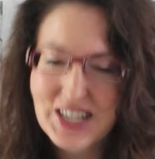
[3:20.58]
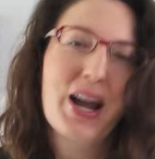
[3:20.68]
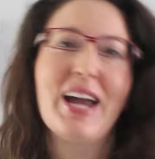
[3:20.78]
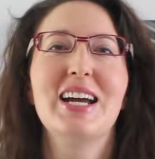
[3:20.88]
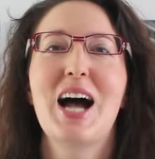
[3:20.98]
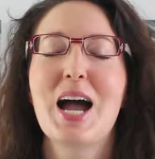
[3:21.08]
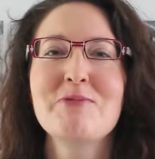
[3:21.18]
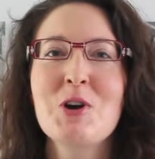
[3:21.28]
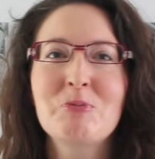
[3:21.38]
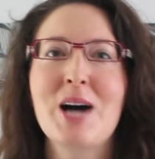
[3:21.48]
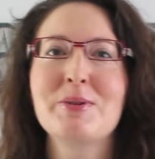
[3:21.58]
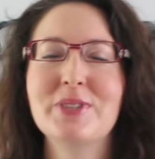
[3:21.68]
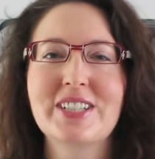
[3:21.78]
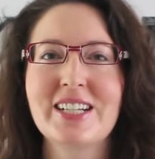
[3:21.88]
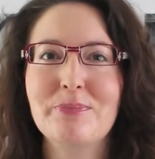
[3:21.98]
Okay, I have no problem
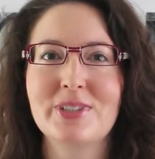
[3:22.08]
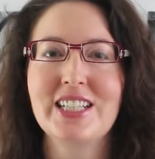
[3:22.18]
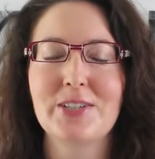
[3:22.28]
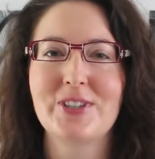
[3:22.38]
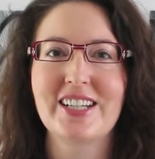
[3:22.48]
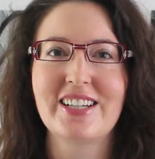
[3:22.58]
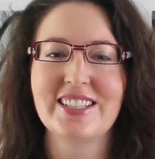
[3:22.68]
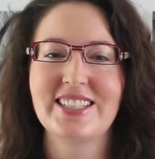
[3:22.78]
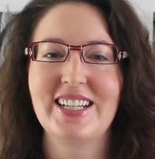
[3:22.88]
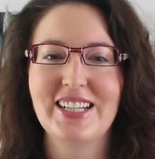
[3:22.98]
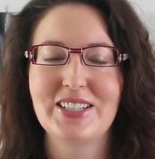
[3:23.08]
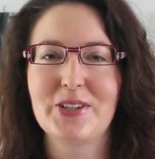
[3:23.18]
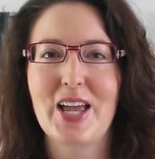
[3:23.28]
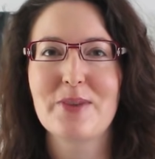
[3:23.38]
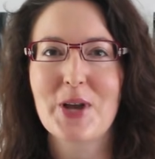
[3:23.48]
looking completely ridiculous on the
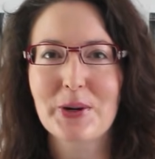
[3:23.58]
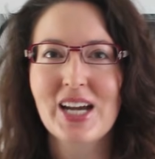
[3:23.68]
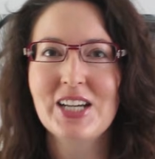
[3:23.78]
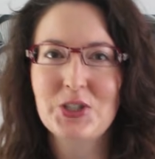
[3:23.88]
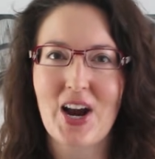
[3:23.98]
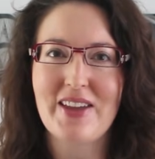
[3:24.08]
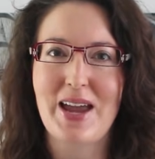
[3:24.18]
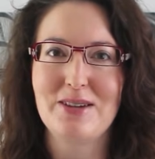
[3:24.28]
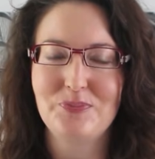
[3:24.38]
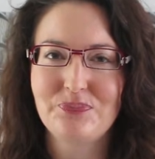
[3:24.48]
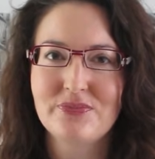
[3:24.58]
internet, okay? Try that.